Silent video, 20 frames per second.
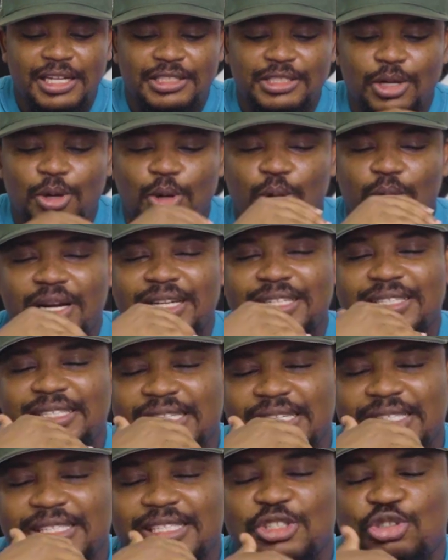De
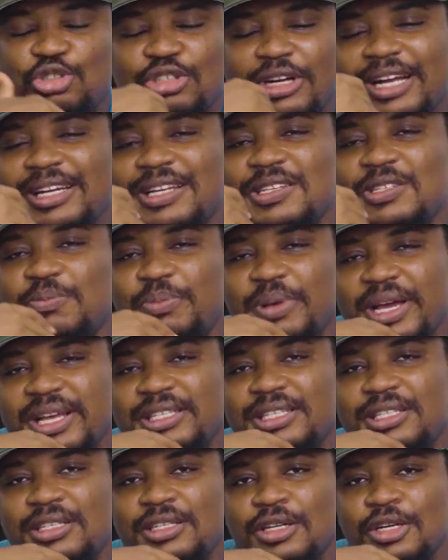Laurentiis, is trying his
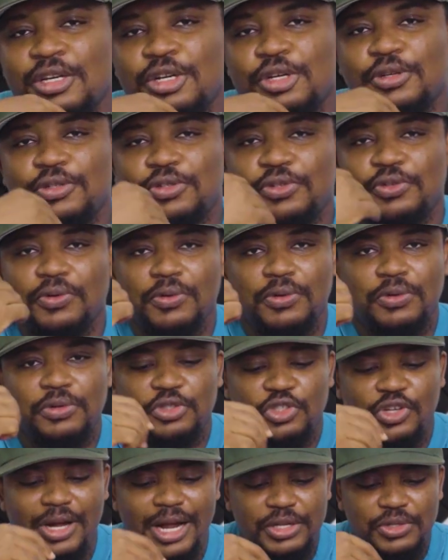best to
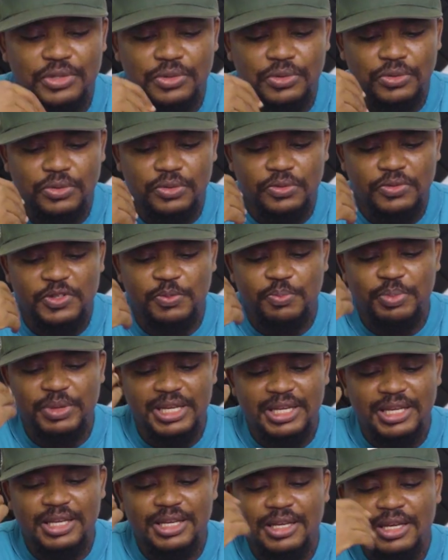try to
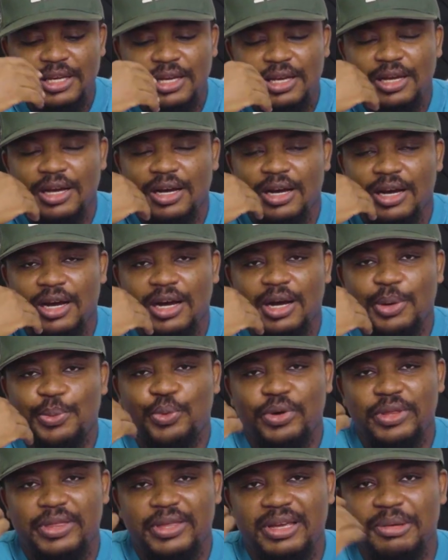speak
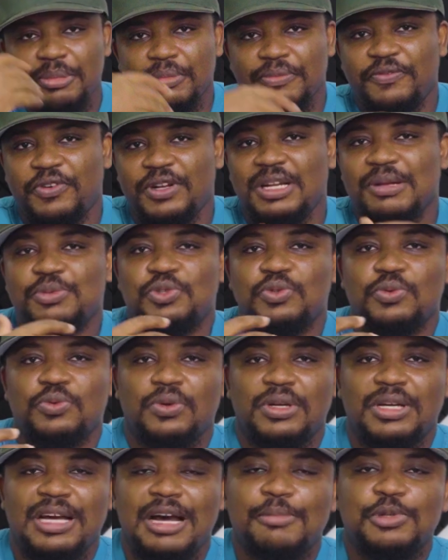with him for them
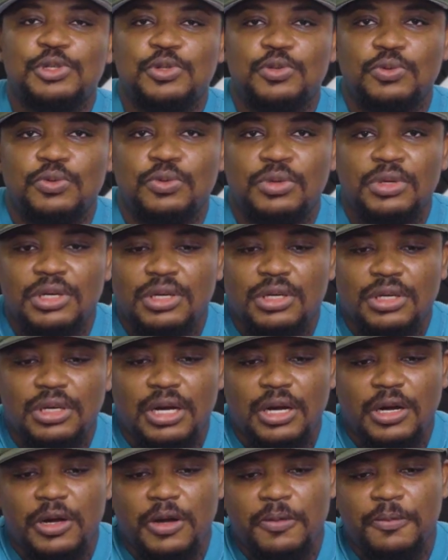to come to
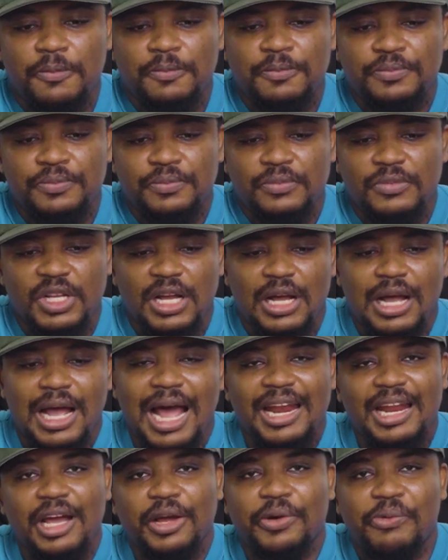
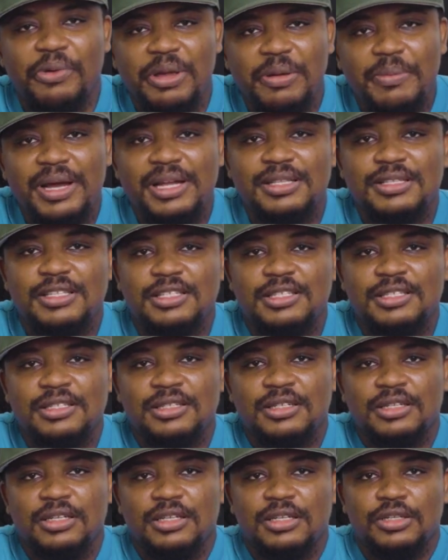an agreement
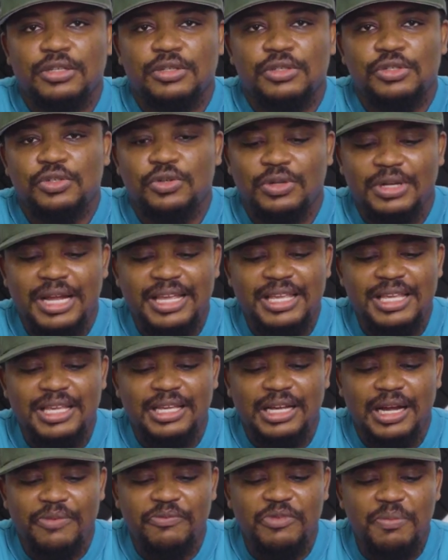so that he
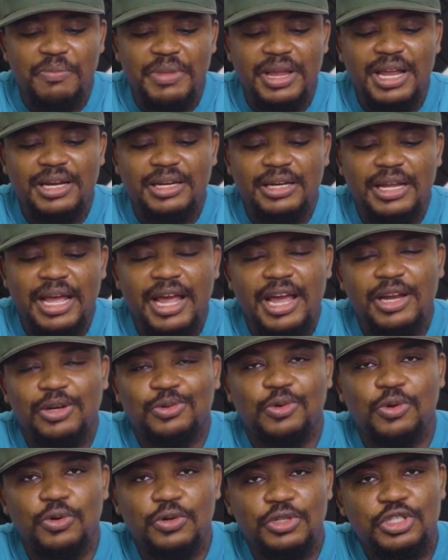can remain the
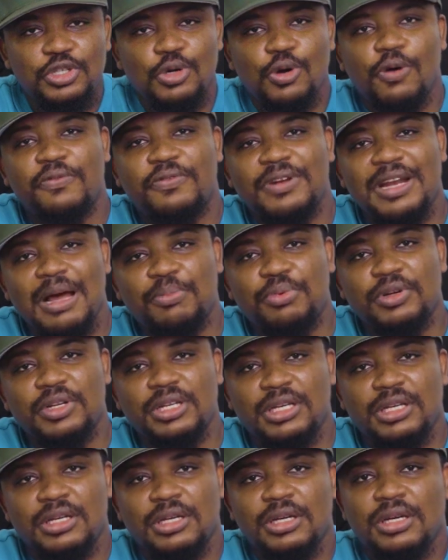head coach of
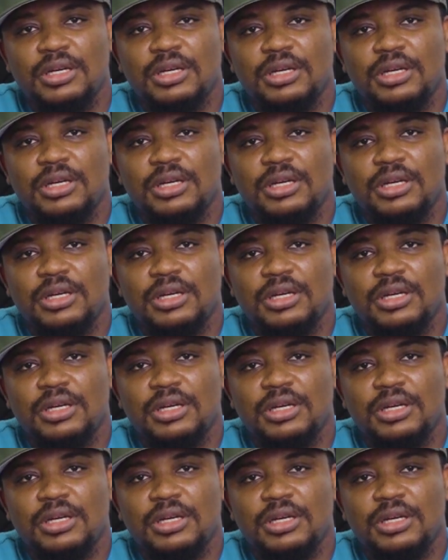Napoli.